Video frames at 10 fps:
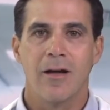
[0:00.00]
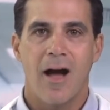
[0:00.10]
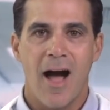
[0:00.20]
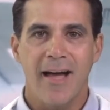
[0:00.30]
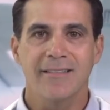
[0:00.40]

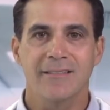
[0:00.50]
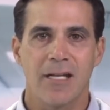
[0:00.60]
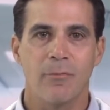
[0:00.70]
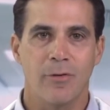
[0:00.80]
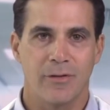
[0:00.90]
I
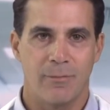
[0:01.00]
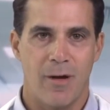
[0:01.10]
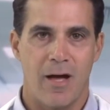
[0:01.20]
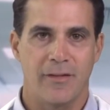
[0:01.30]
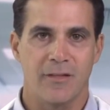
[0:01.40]
stumbled
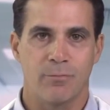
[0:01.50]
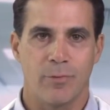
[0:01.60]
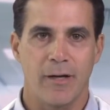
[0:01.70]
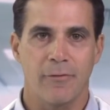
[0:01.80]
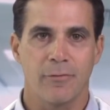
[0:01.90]
upon this
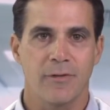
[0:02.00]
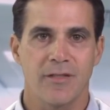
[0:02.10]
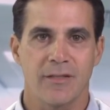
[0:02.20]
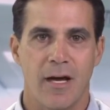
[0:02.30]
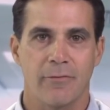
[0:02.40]
breakthrough
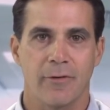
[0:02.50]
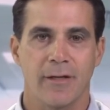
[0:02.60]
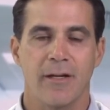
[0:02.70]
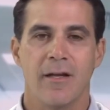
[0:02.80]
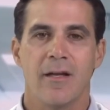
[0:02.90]
discovery